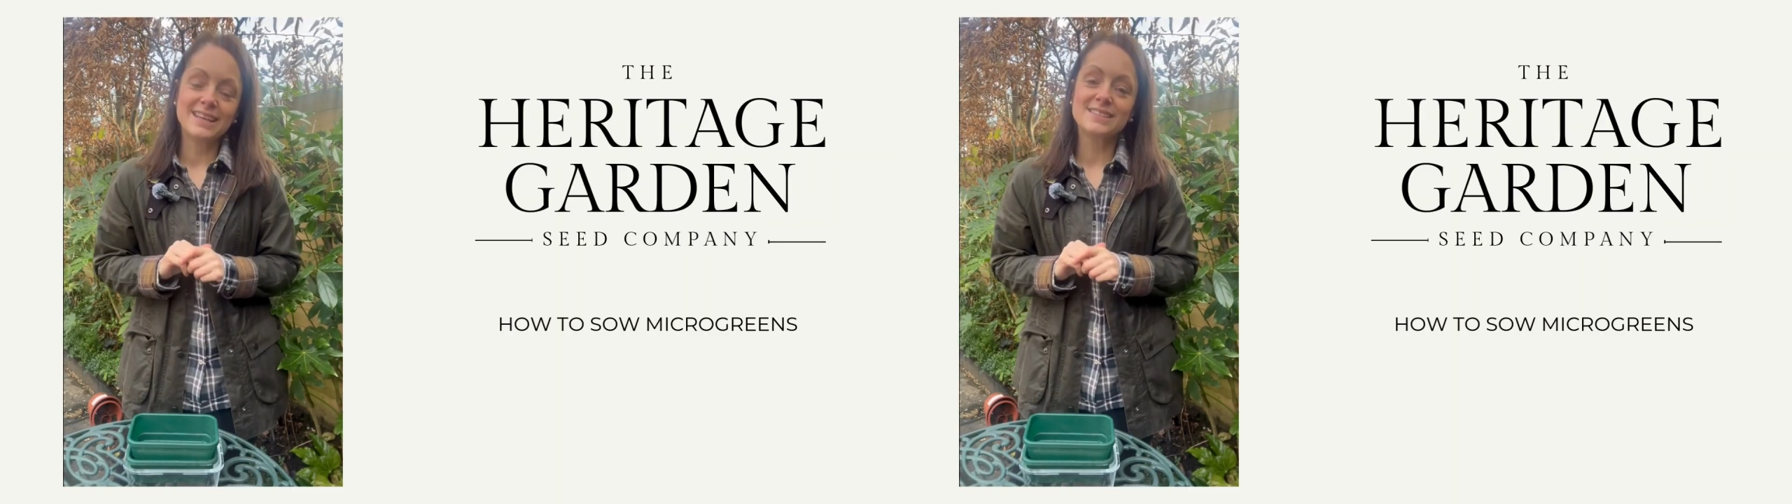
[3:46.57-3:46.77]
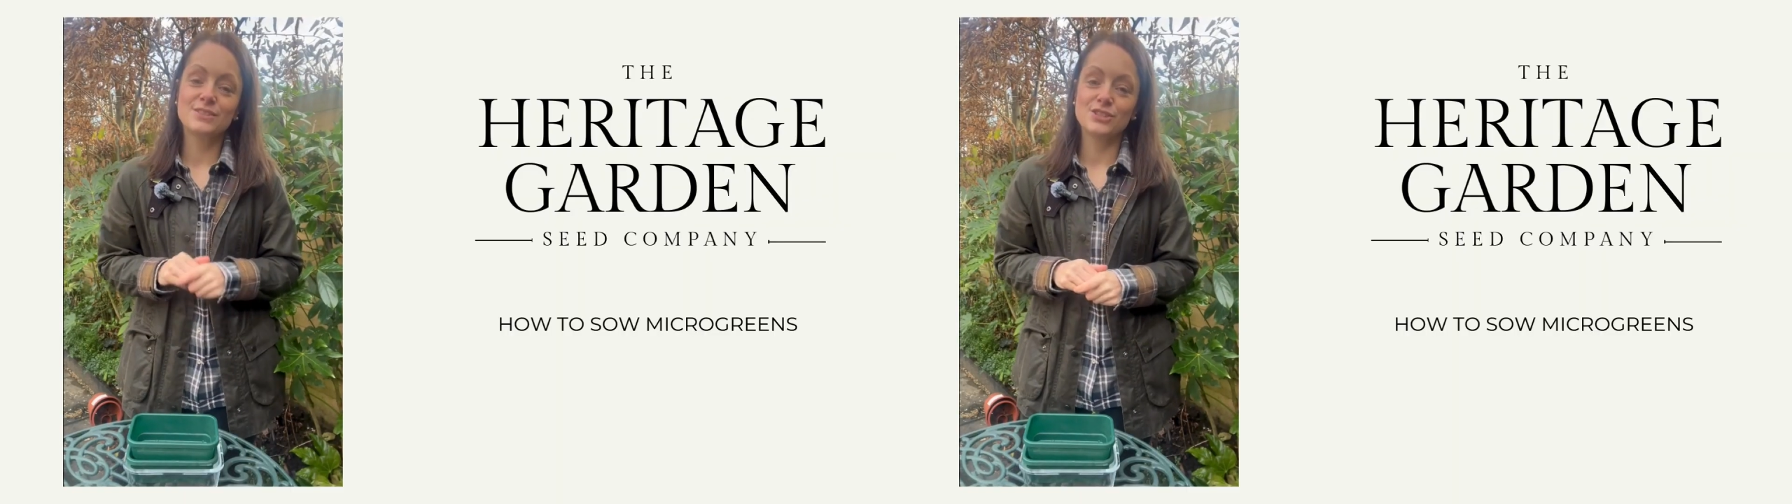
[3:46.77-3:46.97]

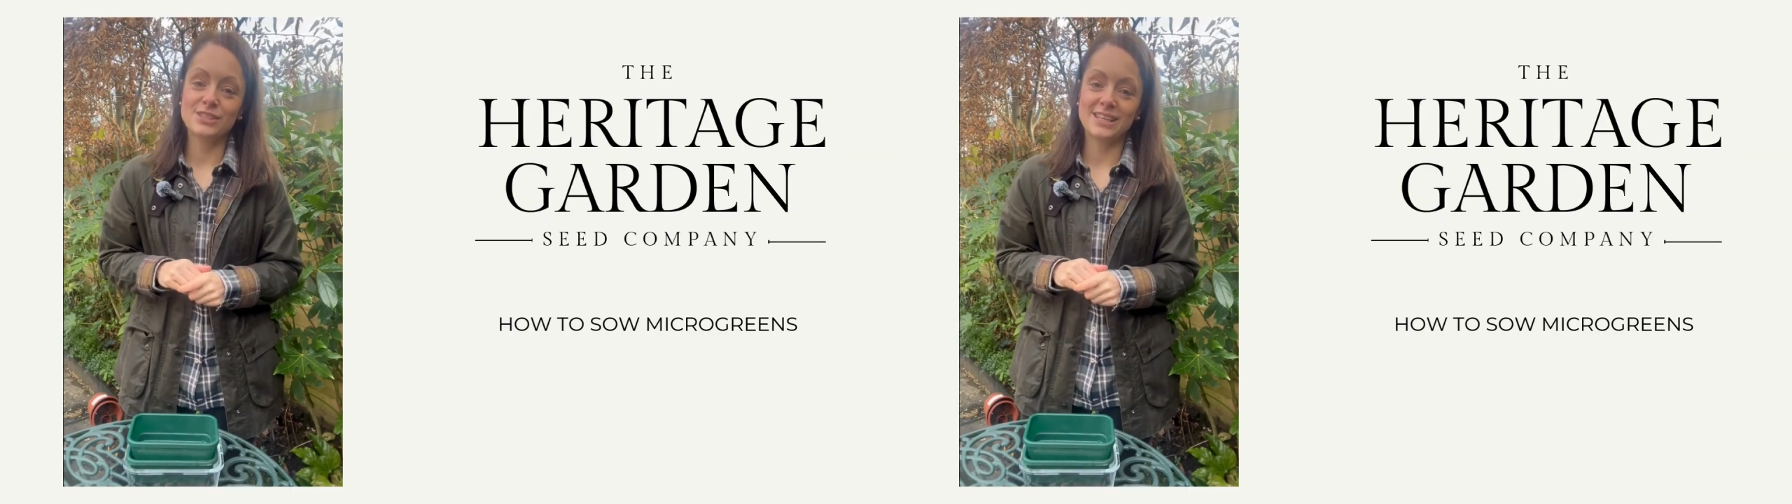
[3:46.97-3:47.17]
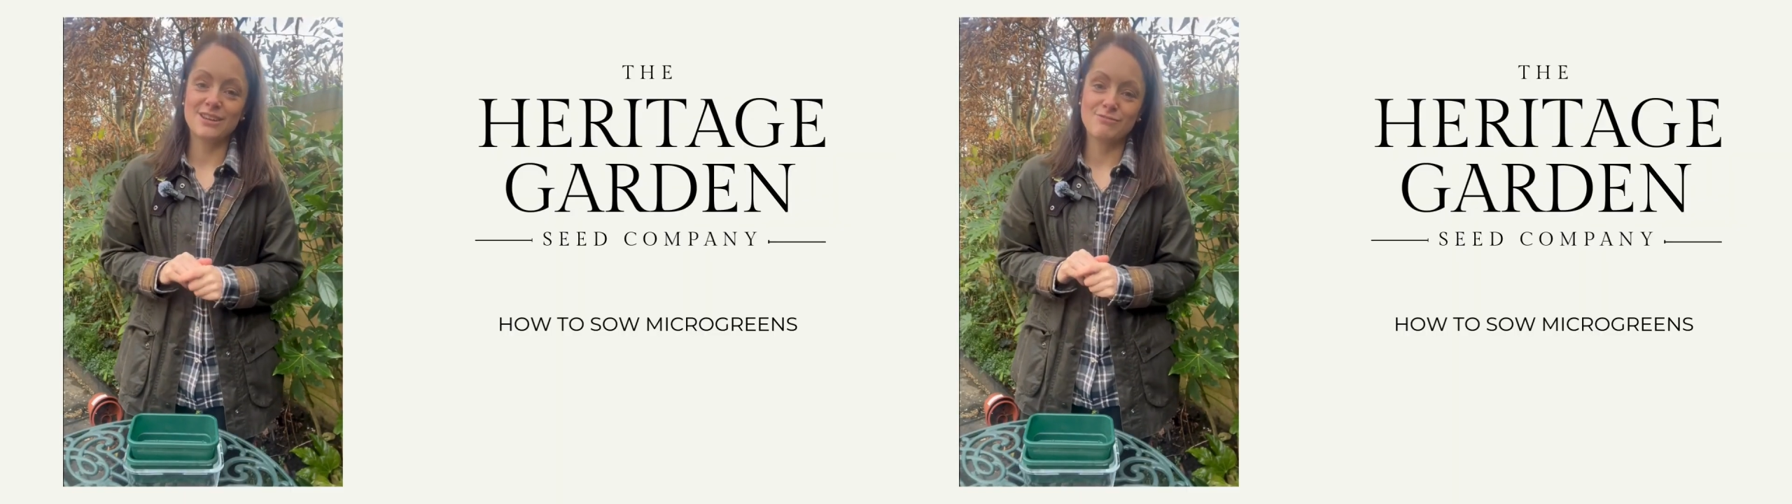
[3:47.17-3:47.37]
So
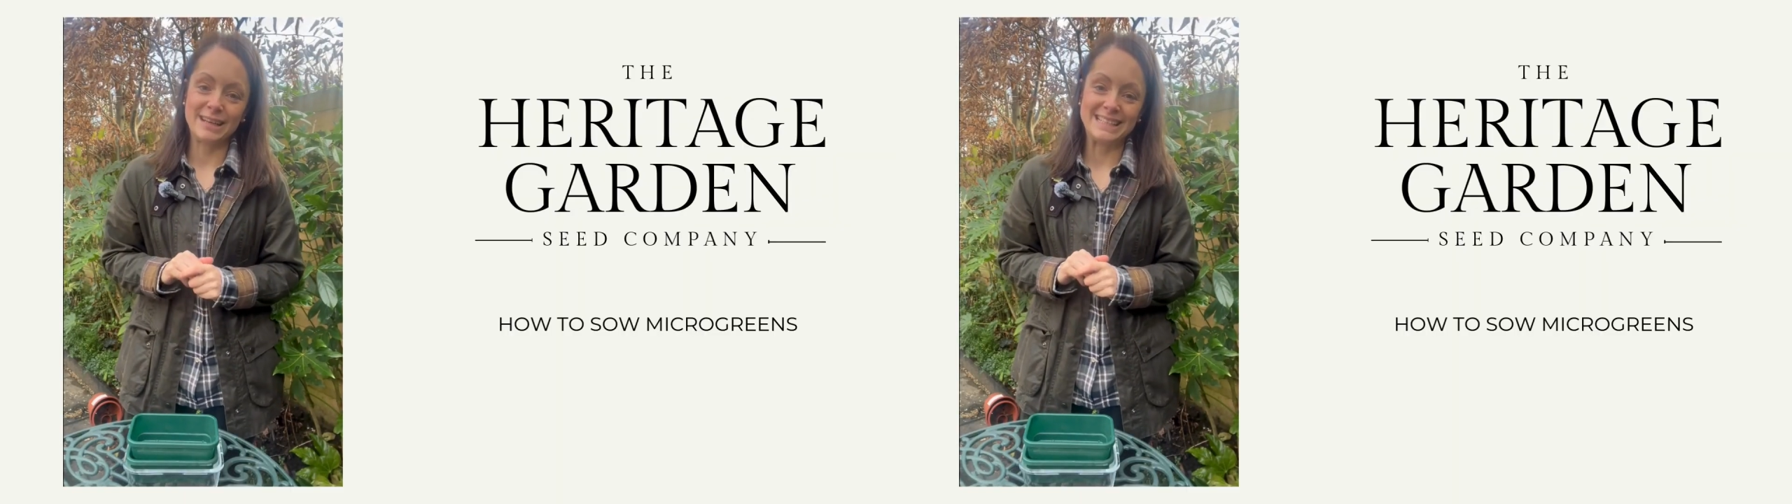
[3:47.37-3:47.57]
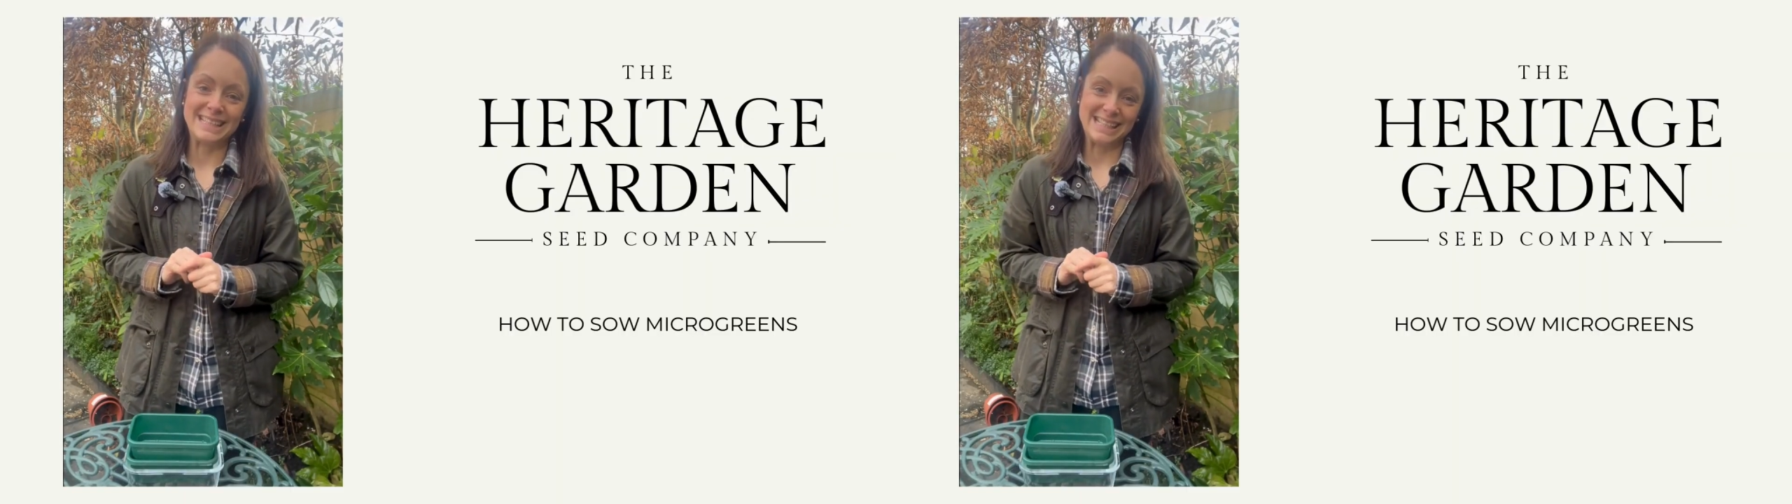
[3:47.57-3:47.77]
just a
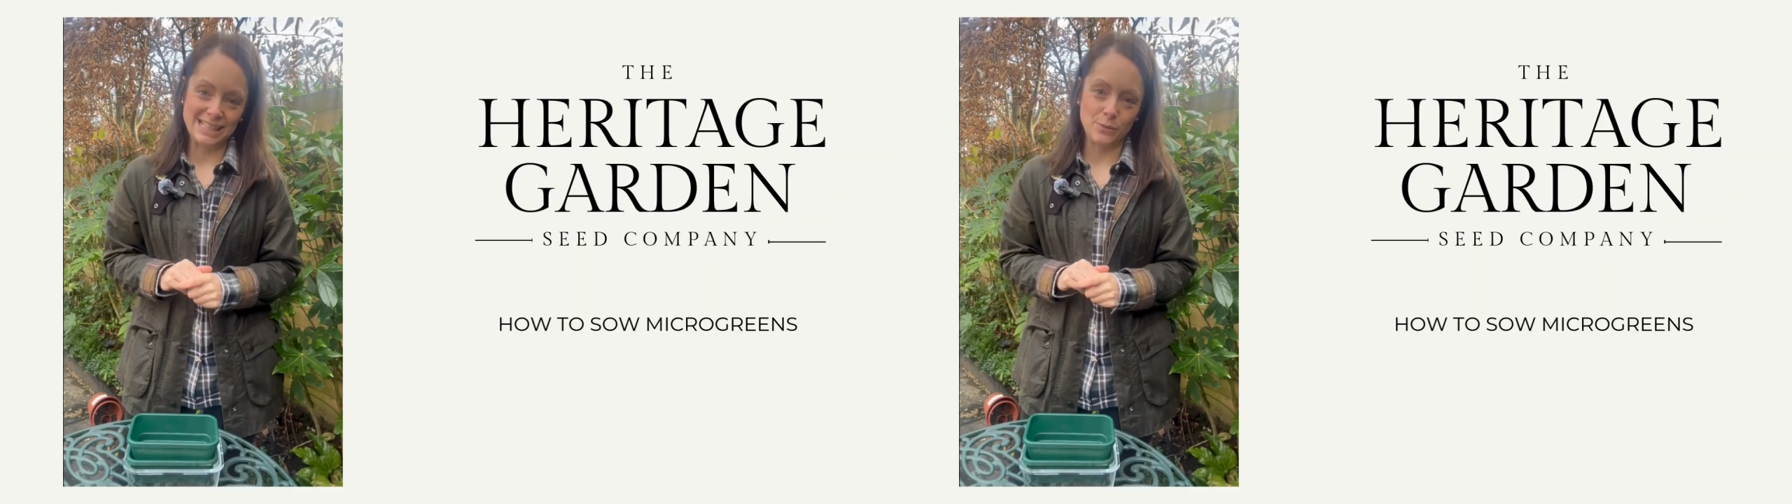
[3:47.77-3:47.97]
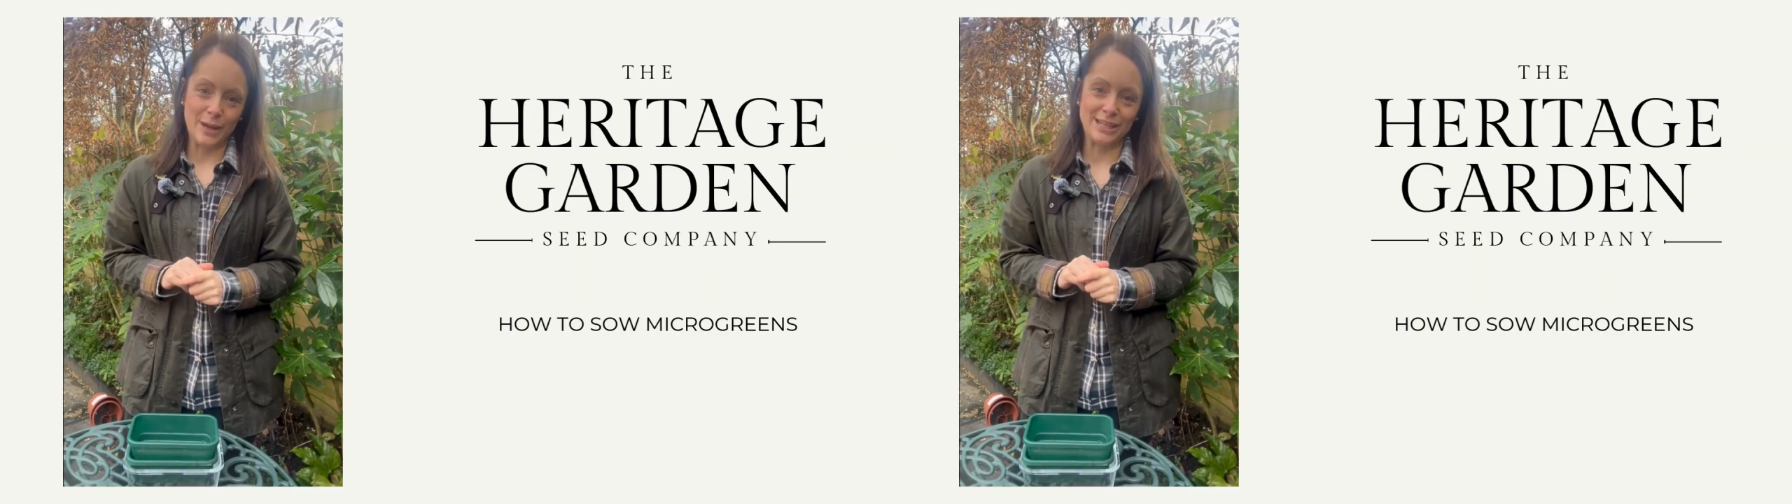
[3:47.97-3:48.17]
great easy way